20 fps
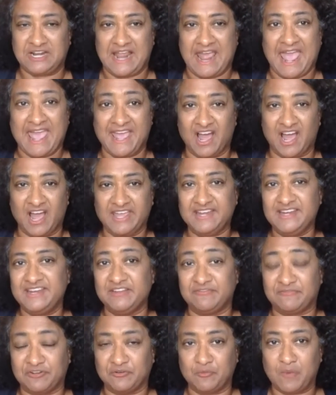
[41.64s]
and AI in
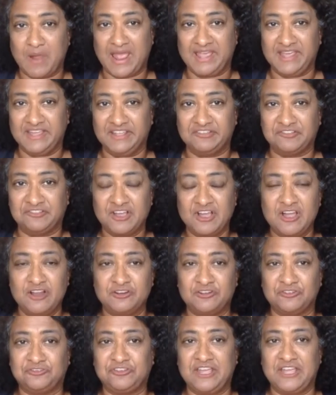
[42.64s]
different ways
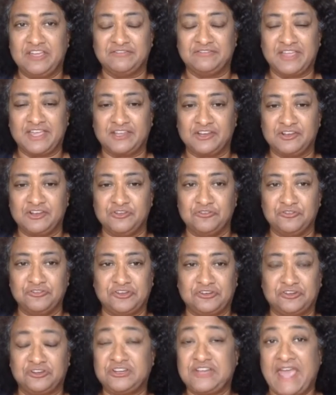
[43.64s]
to see if they can use
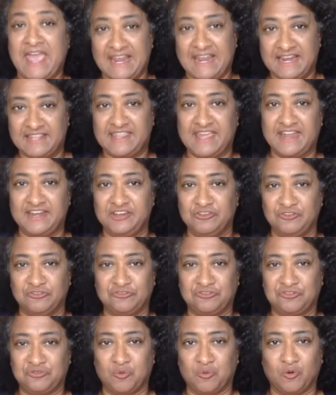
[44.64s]
it to tailor their news
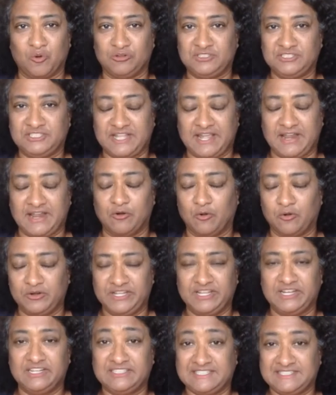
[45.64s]
towards their
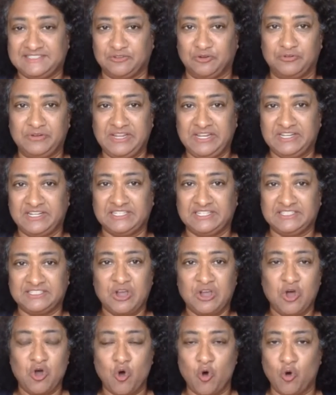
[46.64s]
audiences or readers,
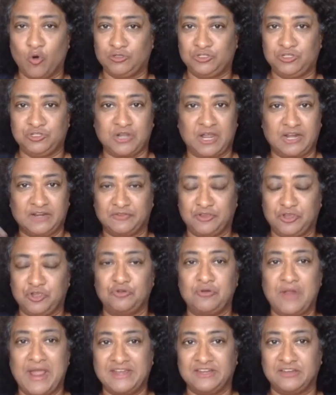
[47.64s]
or to kind of
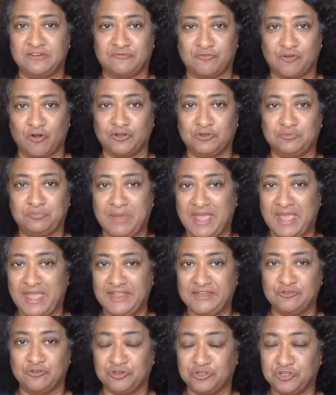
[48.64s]
curate a front
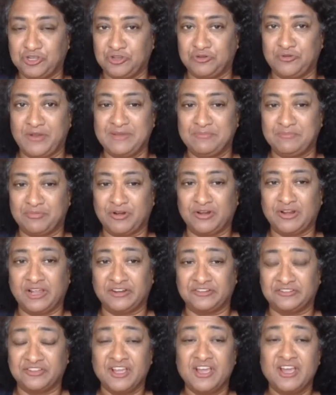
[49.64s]
page or to curate
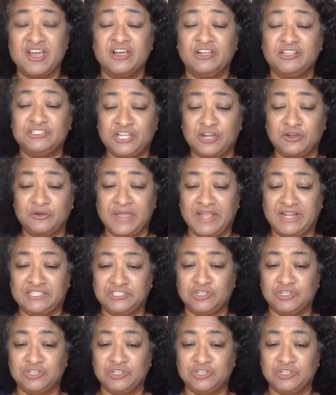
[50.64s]
products. So it's